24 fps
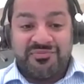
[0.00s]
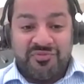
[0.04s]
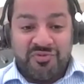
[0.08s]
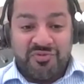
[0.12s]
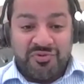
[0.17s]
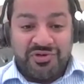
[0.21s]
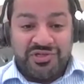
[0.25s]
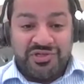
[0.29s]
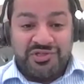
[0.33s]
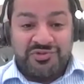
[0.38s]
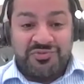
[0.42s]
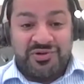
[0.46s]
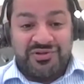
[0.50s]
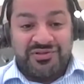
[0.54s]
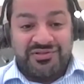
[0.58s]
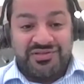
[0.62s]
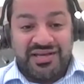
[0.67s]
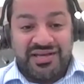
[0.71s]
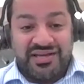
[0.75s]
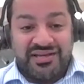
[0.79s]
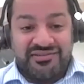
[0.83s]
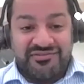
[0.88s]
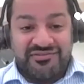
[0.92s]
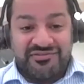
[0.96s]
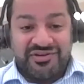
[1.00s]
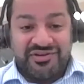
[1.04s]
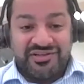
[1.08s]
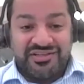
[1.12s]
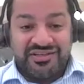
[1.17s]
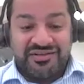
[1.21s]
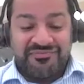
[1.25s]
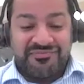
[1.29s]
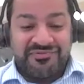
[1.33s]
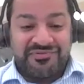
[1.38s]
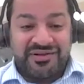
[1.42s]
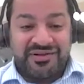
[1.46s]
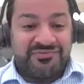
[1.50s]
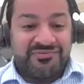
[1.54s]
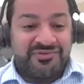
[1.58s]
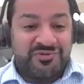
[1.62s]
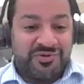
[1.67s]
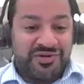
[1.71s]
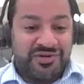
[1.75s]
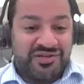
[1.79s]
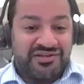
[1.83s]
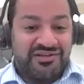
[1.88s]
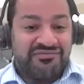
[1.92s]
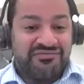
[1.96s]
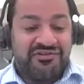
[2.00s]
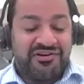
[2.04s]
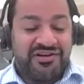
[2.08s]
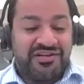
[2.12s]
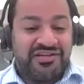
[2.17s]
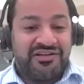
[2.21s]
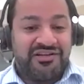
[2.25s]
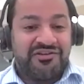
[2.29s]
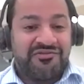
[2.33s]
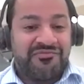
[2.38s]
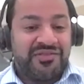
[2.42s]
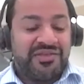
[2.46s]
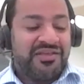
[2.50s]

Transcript: mortgage one day, right? I mean, I'm talking at a very,